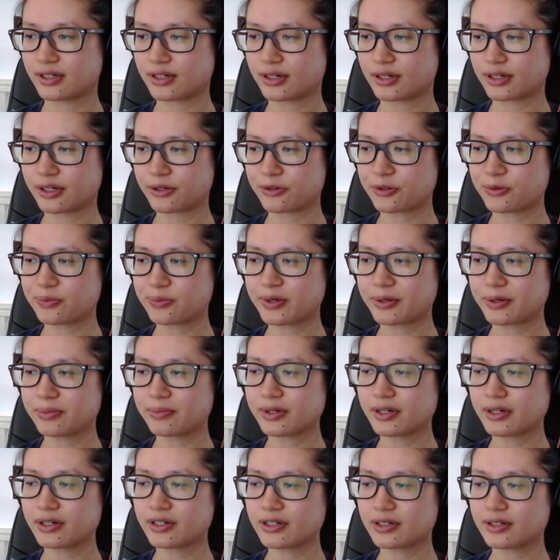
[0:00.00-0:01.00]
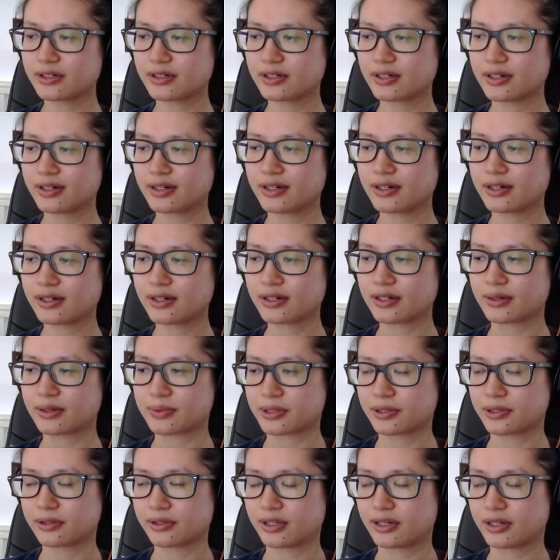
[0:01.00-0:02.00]
I remember
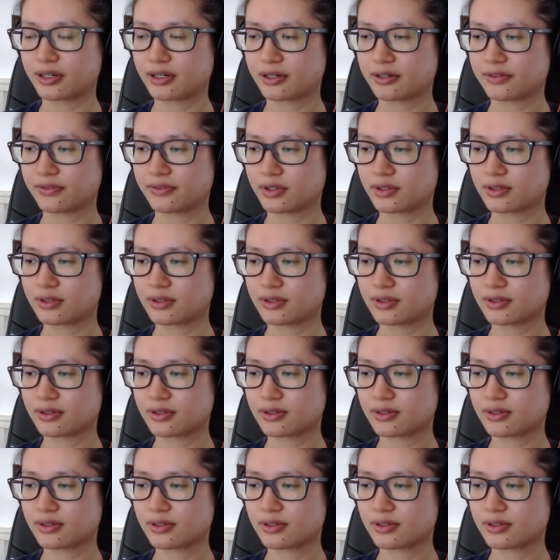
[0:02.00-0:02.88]
absolutely none of this.